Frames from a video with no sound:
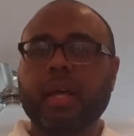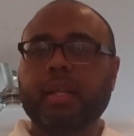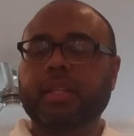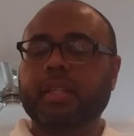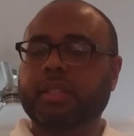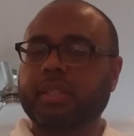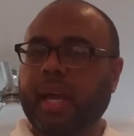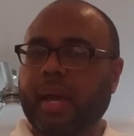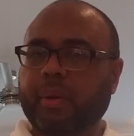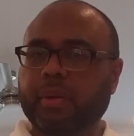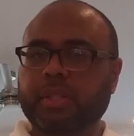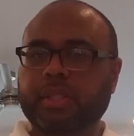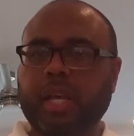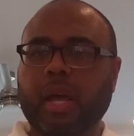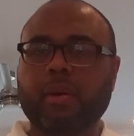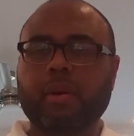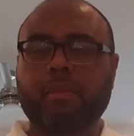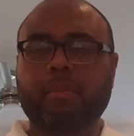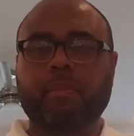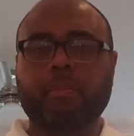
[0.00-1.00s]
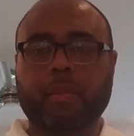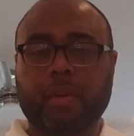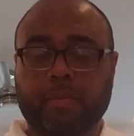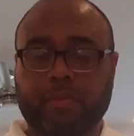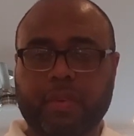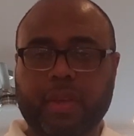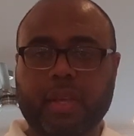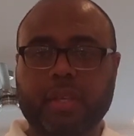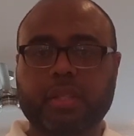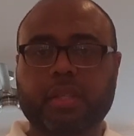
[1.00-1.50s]
The title
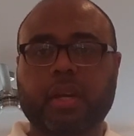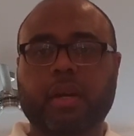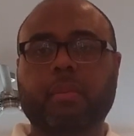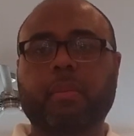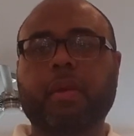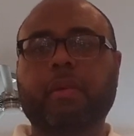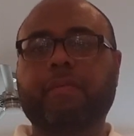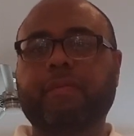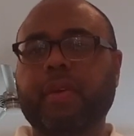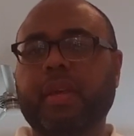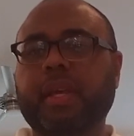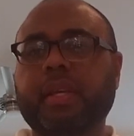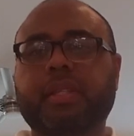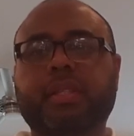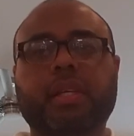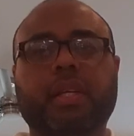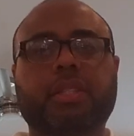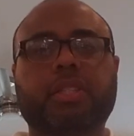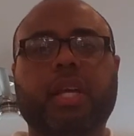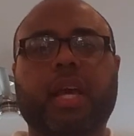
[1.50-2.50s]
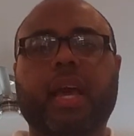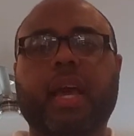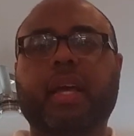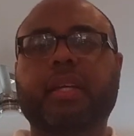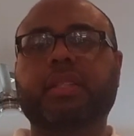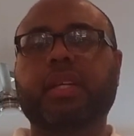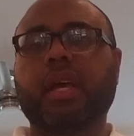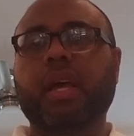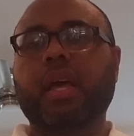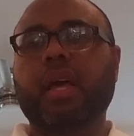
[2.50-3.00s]
settlement fee is going to be fees such
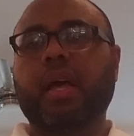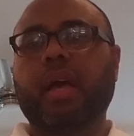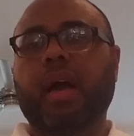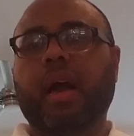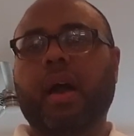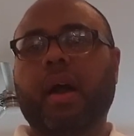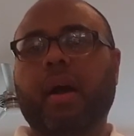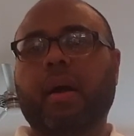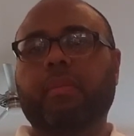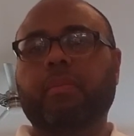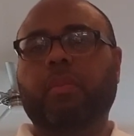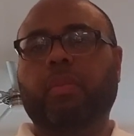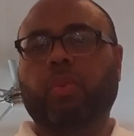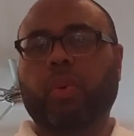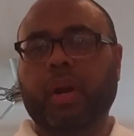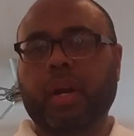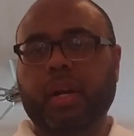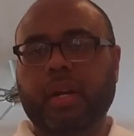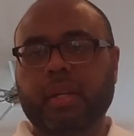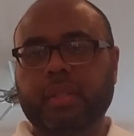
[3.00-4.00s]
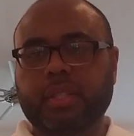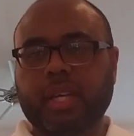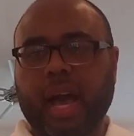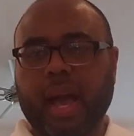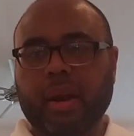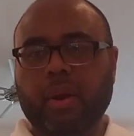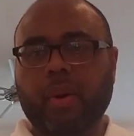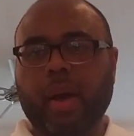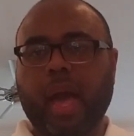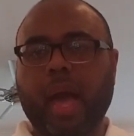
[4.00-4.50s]
as running a
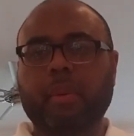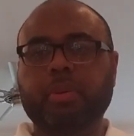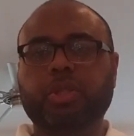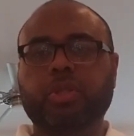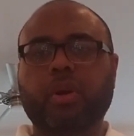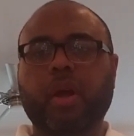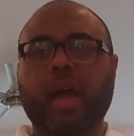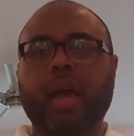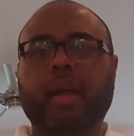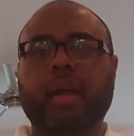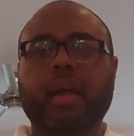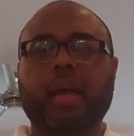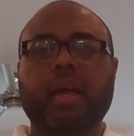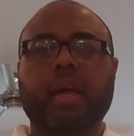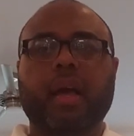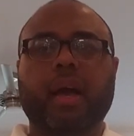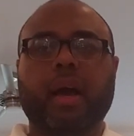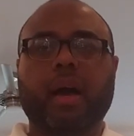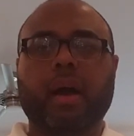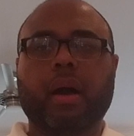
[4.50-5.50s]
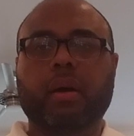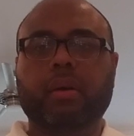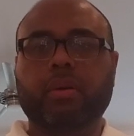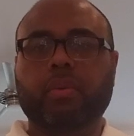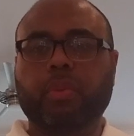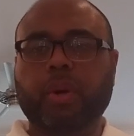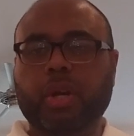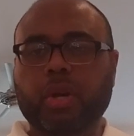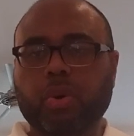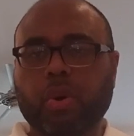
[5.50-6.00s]
title abstract,
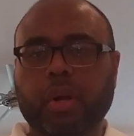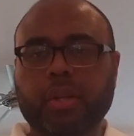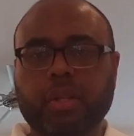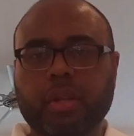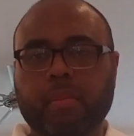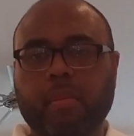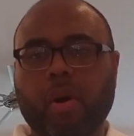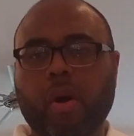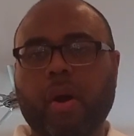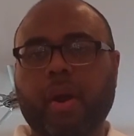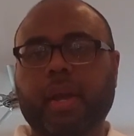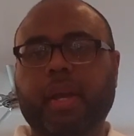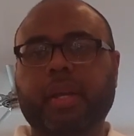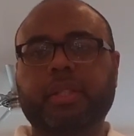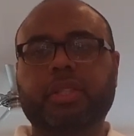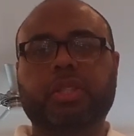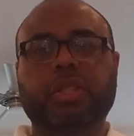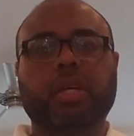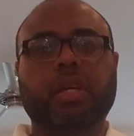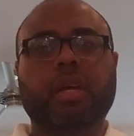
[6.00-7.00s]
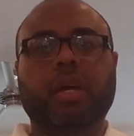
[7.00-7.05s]
recording the mortgage,